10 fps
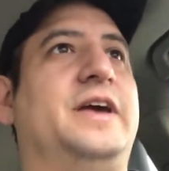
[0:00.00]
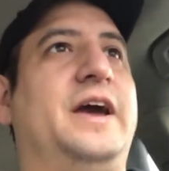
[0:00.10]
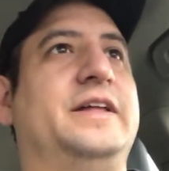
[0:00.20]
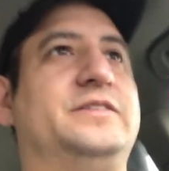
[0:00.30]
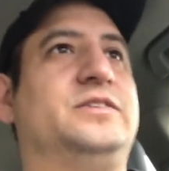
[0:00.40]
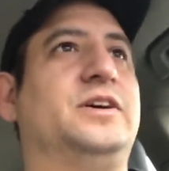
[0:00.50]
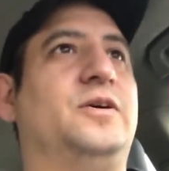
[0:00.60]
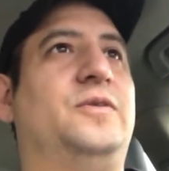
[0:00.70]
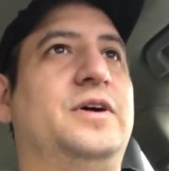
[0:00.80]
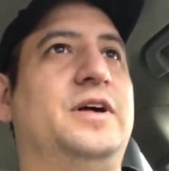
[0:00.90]
And
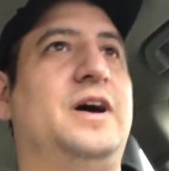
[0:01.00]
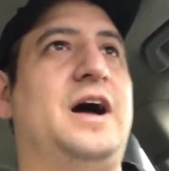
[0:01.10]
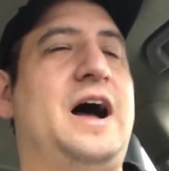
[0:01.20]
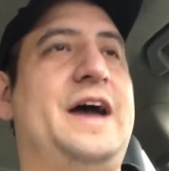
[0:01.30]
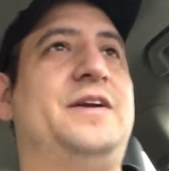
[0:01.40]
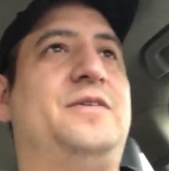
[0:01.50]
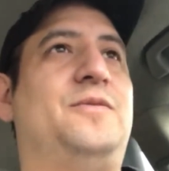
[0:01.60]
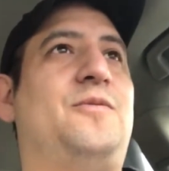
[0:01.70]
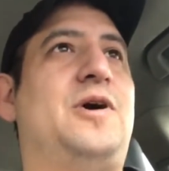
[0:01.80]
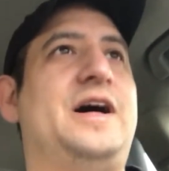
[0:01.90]
so I
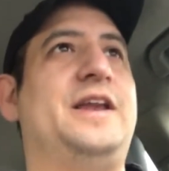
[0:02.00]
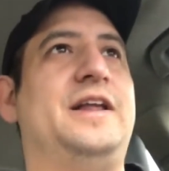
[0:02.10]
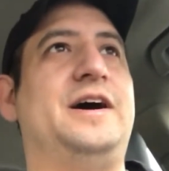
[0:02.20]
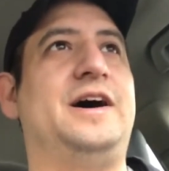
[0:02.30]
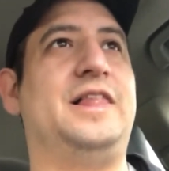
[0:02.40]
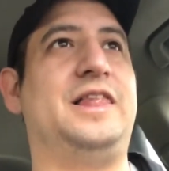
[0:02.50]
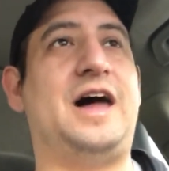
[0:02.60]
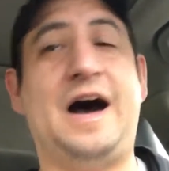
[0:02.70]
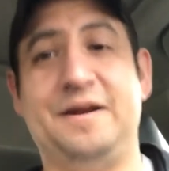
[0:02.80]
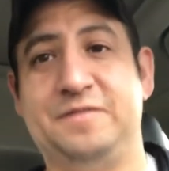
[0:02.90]
don't want a
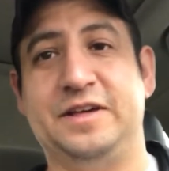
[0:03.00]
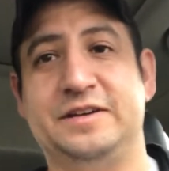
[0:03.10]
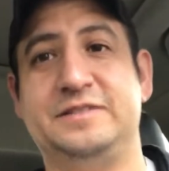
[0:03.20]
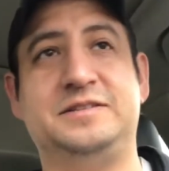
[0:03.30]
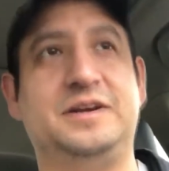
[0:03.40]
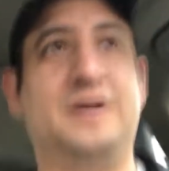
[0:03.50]
lot of this.